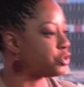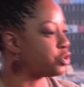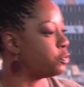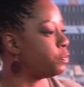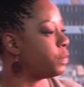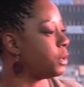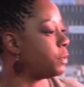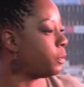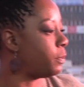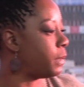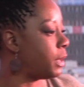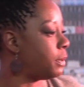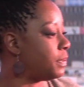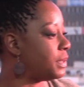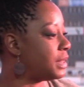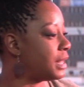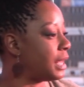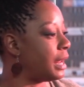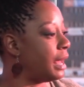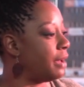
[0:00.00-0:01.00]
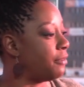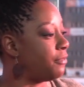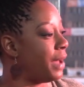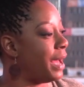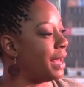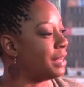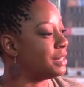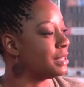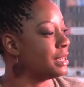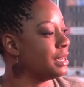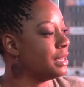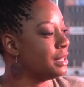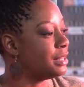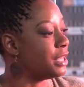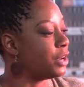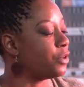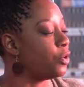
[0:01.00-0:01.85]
2 people maybe that have had their